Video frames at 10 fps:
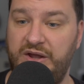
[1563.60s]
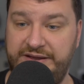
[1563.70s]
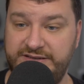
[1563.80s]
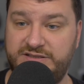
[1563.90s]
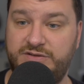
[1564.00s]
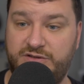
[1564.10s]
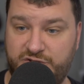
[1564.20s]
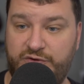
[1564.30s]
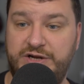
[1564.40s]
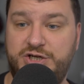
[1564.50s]
is a
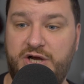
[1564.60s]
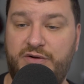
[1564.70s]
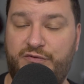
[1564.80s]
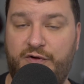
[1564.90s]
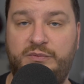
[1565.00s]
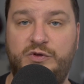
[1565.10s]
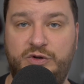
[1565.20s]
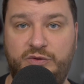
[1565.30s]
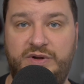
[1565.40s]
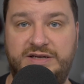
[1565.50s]
screenshot from the
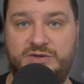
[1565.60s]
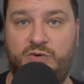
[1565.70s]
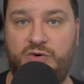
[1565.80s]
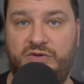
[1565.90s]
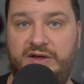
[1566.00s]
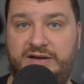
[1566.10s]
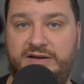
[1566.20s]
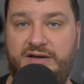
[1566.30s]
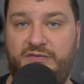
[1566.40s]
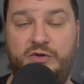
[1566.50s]
new NES core, that
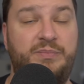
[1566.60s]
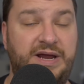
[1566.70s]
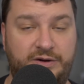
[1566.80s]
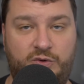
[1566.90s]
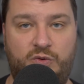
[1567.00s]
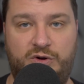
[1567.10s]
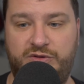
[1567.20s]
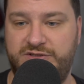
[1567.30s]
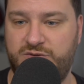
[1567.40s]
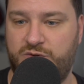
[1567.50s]
the beta core
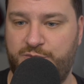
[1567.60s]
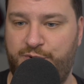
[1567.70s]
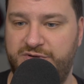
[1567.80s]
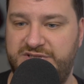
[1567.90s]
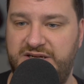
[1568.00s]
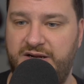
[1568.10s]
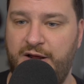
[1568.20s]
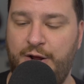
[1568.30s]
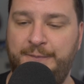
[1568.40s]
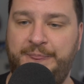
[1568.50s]
that Sorg posted,
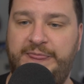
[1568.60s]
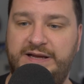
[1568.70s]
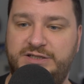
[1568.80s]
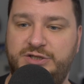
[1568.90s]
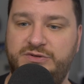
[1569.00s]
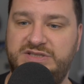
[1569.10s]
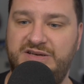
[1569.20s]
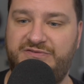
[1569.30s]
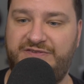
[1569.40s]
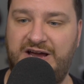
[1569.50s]
that shows
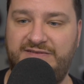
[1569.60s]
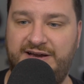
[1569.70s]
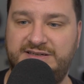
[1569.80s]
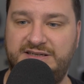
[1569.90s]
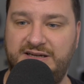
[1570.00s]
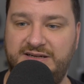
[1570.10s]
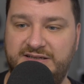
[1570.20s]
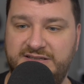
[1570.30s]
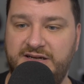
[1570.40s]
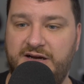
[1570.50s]
that 5x
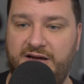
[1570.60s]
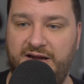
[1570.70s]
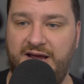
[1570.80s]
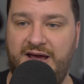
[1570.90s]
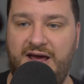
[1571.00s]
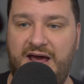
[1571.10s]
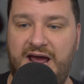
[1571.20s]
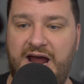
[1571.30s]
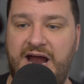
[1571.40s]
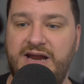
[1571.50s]
doesn't cut
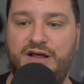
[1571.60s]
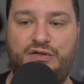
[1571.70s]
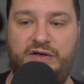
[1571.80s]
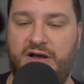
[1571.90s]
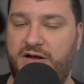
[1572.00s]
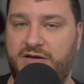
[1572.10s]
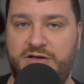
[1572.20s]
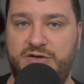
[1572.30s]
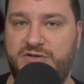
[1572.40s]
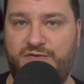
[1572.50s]
anything
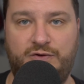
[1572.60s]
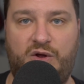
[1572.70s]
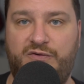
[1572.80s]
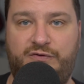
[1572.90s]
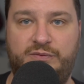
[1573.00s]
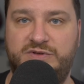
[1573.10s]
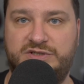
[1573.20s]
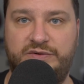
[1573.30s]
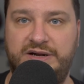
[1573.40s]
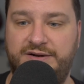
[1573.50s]
useful off from the
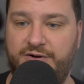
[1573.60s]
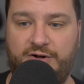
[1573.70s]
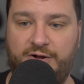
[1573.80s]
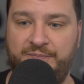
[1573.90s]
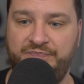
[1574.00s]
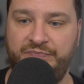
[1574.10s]
screen at all.